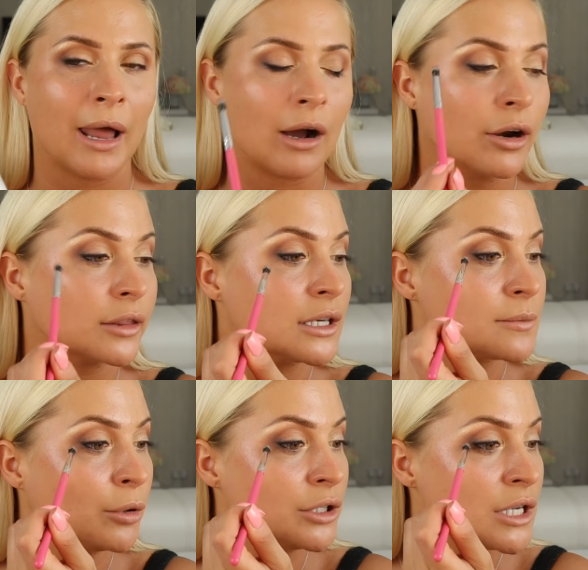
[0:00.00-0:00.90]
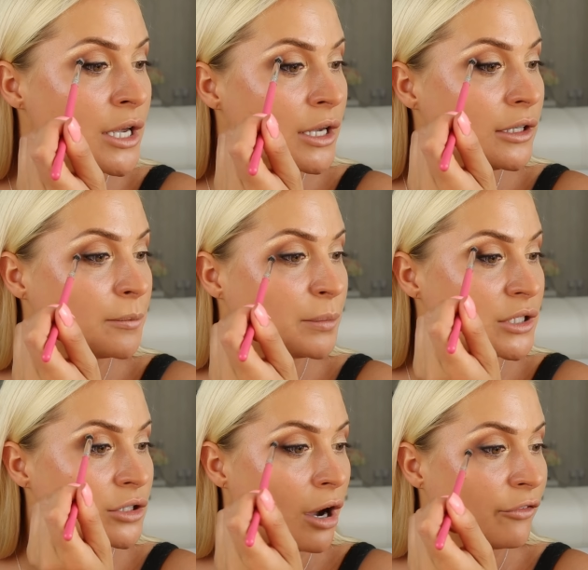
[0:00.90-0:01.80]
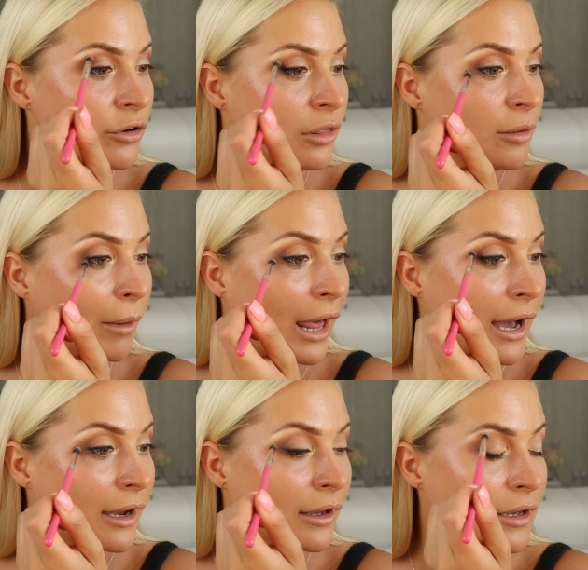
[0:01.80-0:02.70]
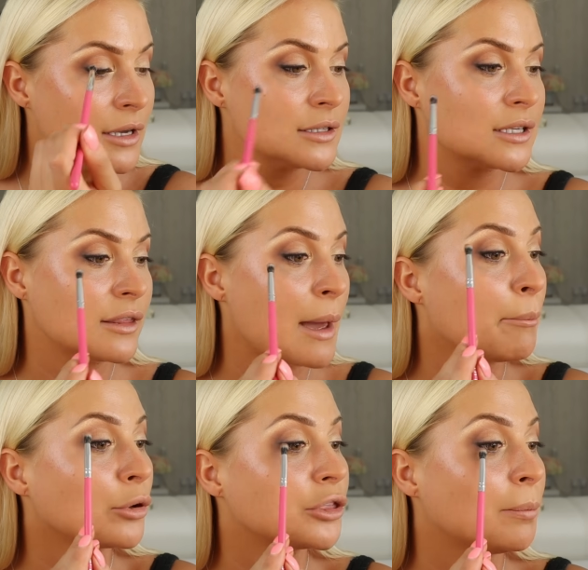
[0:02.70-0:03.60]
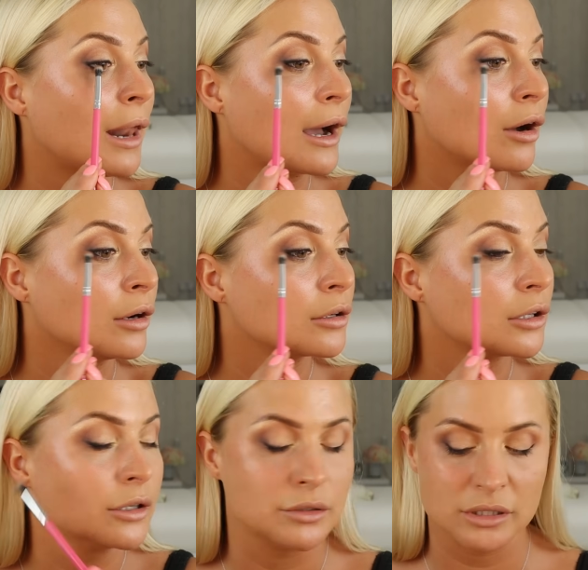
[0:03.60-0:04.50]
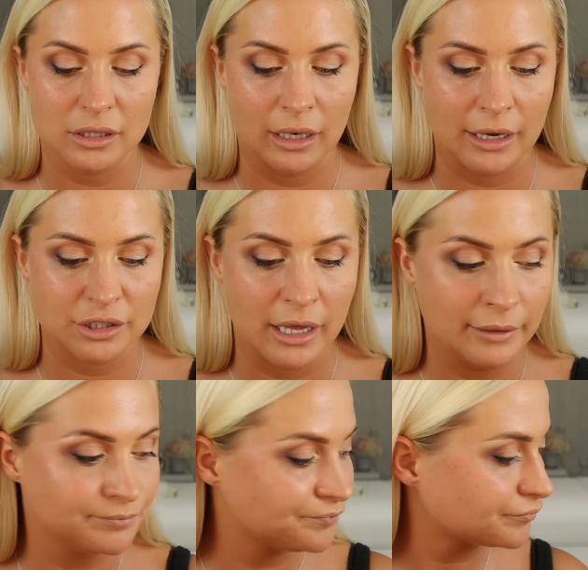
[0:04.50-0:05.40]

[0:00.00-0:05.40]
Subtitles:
black on at this point, you'd be softening the black to then put the black on closer to the lash line.